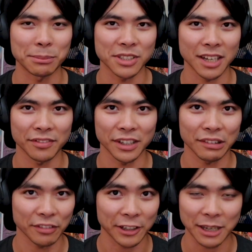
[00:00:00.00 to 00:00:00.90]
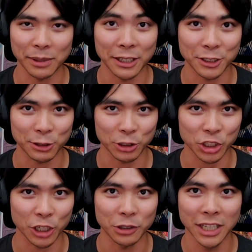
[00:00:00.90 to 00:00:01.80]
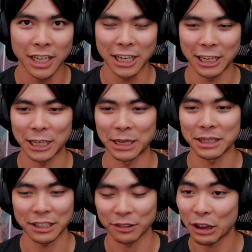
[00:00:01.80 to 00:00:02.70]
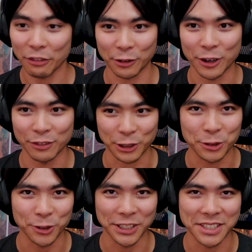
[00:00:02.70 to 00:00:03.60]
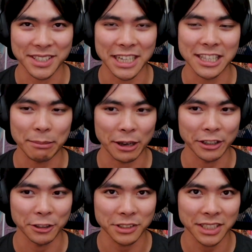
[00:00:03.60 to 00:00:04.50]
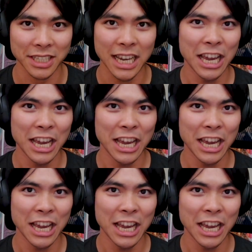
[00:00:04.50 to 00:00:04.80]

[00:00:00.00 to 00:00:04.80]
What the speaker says: Safik, for coming onto our show and for all of your cool insights about Hilton.